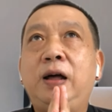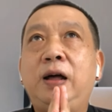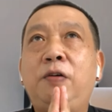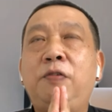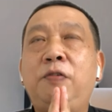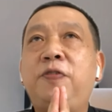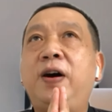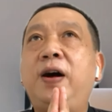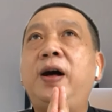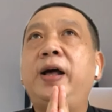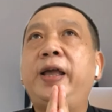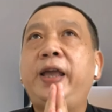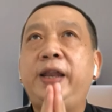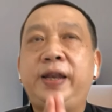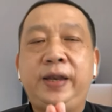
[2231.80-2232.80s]
how far
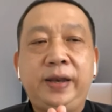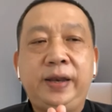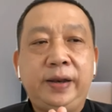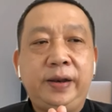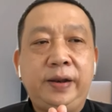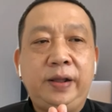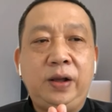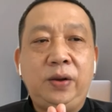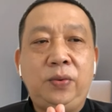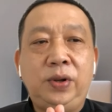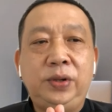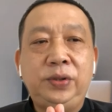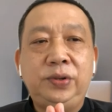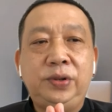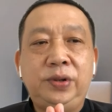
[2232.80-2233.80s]
ahead I
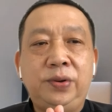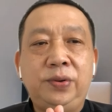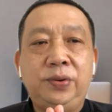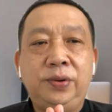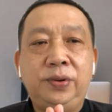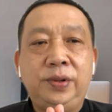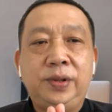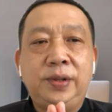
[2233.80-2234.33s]
want to go.